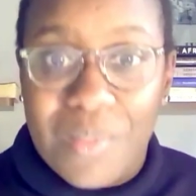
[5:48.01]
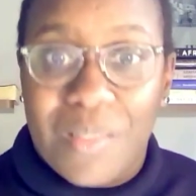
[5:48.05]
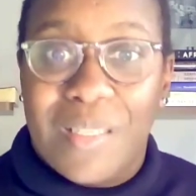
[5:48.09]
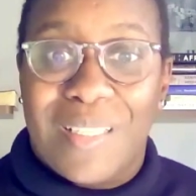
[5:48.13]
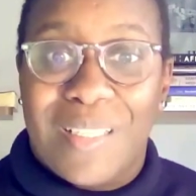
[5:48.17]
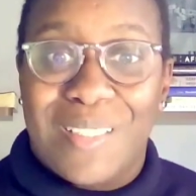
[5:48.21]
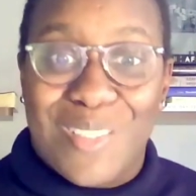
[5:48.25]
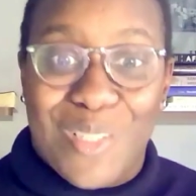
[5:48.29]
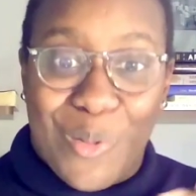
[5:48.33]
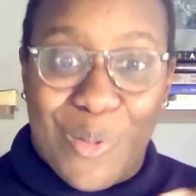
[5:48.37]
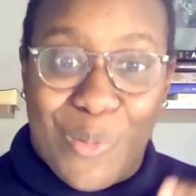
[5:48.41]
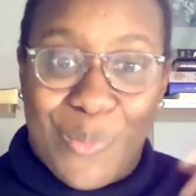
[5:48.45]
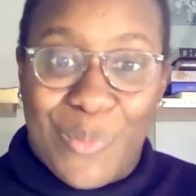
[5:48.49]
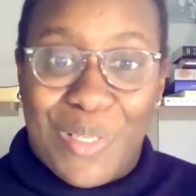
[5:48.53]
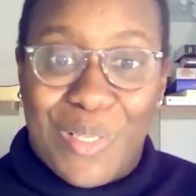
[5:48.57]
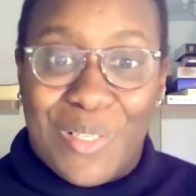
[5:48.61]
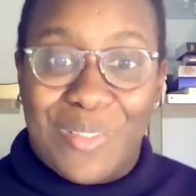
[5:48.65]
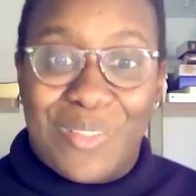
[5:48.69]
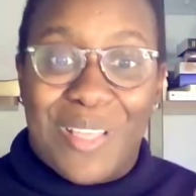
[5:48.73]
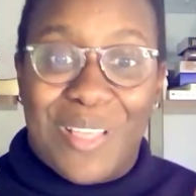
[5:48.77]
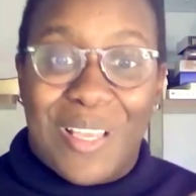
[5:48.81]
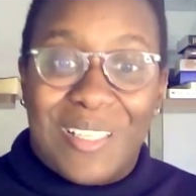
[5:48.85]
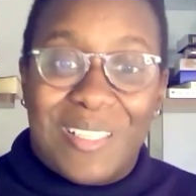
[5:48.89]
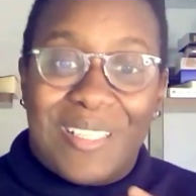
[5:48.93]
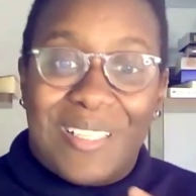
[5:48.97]
And so
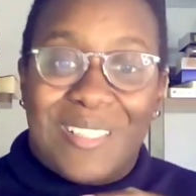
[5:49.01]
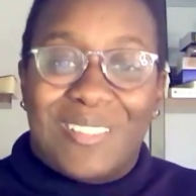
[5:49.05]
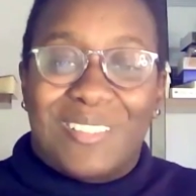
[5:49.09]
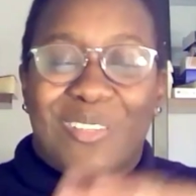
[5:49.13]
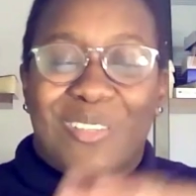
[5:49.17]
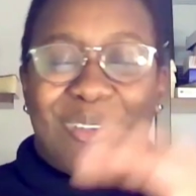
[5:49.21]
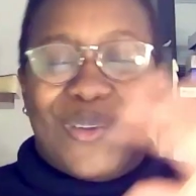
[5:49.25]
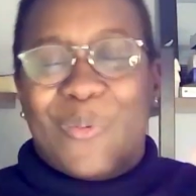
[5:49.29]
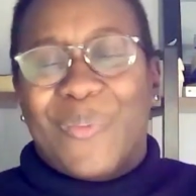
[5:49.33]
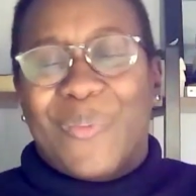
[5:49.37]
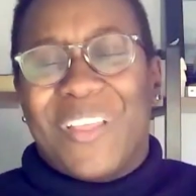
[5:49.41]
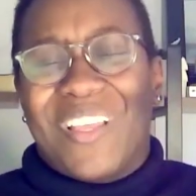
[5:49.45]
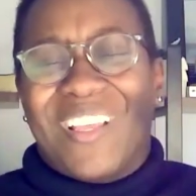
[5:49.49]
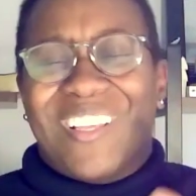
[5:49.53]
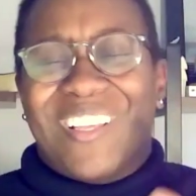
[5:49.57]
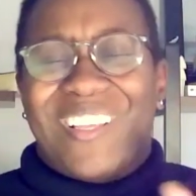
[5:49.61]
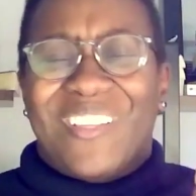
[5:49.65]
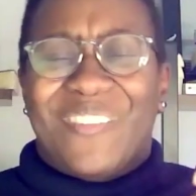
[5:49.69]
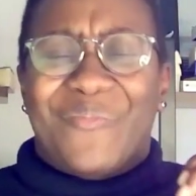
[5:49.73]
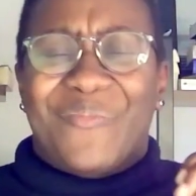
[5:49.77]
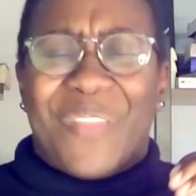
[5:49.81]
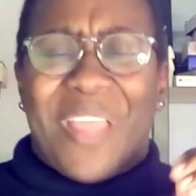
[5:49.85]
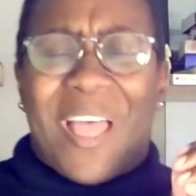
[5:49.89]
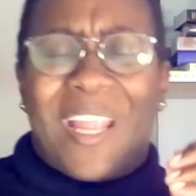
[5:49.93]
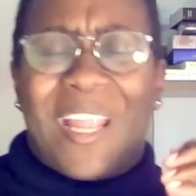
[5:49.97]

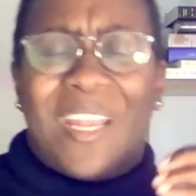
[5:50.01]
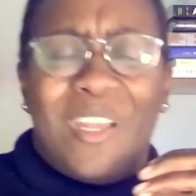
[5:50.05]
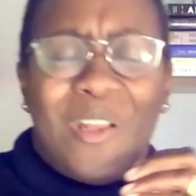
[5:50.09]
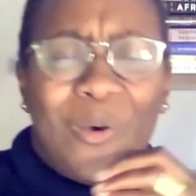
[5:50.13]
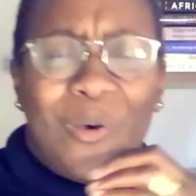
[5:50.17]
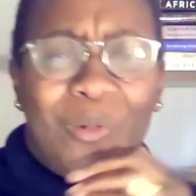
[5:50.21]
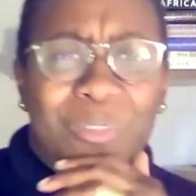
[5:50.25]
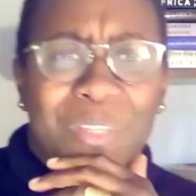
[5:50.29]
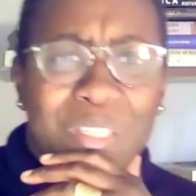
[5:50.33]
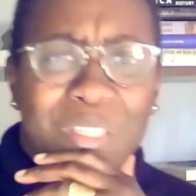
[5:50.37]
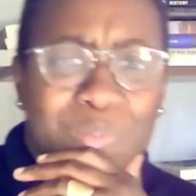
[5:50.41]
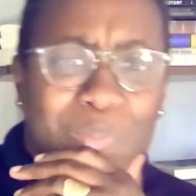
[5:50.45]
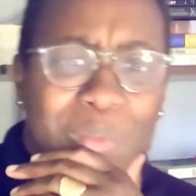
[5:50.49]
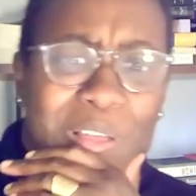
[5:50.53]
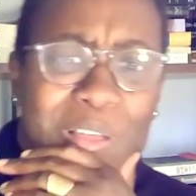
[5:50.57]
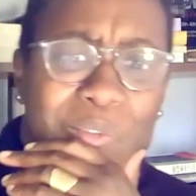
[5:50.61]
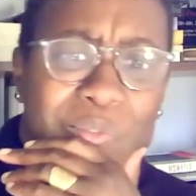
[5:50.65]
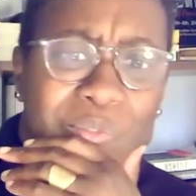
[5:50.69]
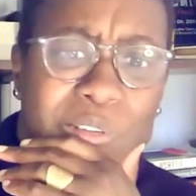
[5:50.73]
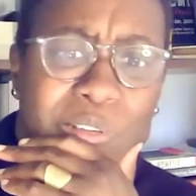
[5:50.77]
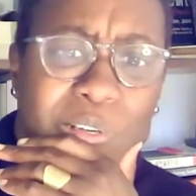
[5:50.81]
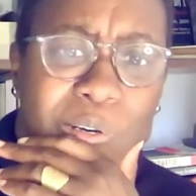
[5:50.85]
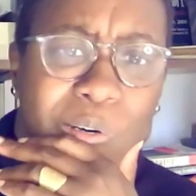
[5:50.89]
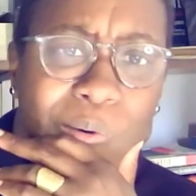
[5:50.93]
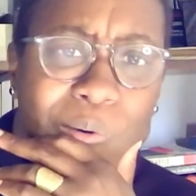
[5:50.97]
I know this may
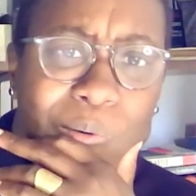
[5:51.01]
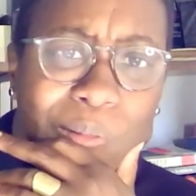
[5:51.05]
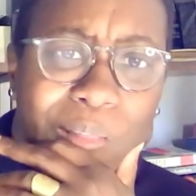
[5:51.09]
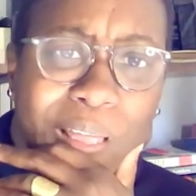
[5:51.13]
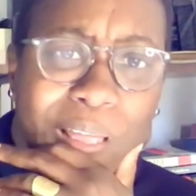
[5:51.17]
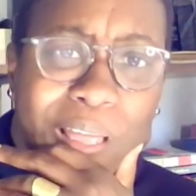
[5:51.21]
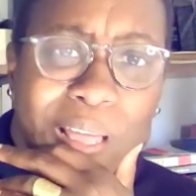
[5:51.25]
feel